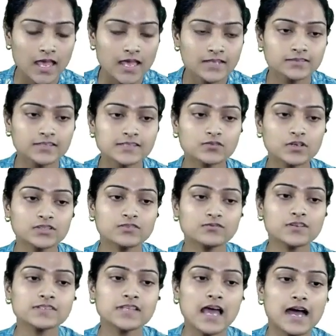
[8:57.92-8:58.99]
This question
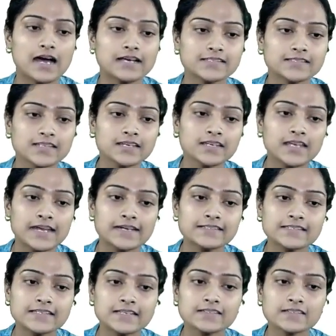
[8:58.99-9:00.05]
was asked in GATE
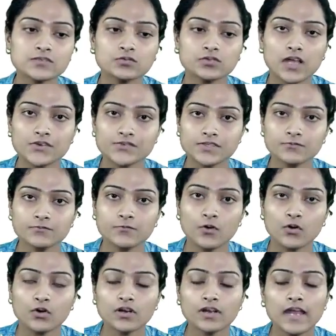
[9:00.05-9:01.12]
CS
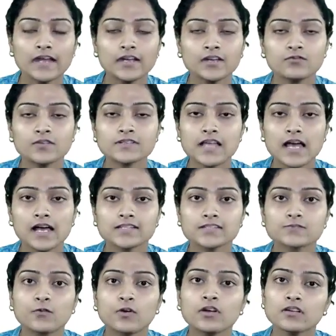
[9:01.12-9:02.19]
2004 and it was asked
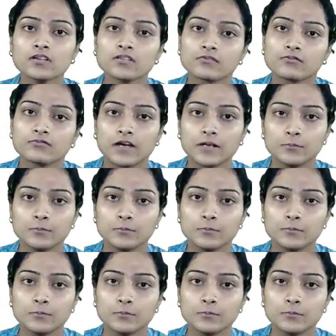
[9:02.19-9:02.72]
for 1